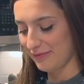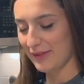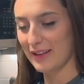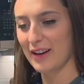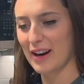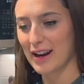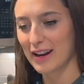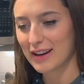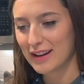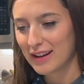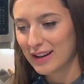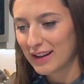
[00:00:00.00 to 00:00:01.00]
All right.
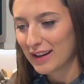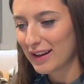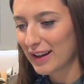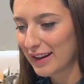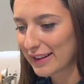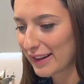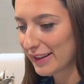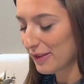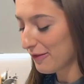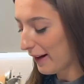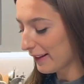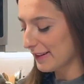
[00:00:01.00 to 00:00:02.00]
It says to
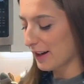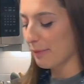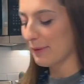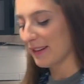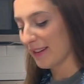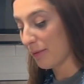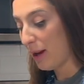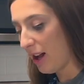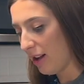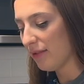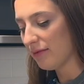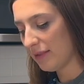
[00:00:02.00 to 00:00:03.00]
finely chop these as
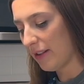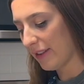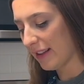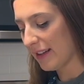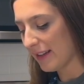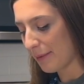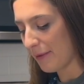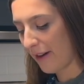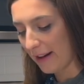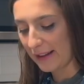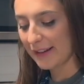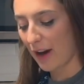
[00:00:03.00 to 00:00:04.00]
well. Everything needs to be
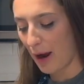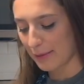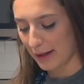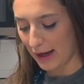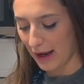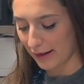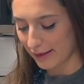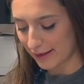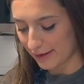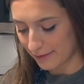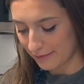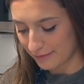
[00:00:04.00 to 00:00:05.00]
finely chopped, I guess.